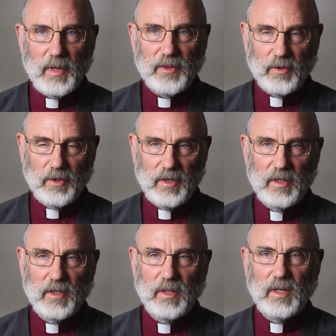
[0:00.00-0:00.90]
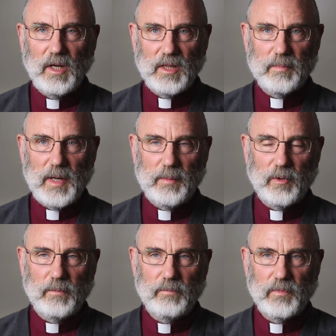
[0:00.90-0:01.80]
motherhood in the
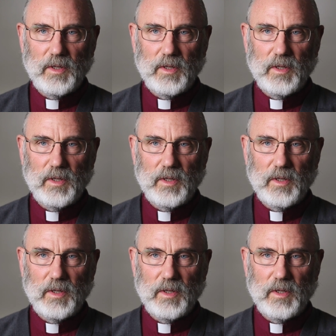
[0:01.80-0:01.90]
Bible.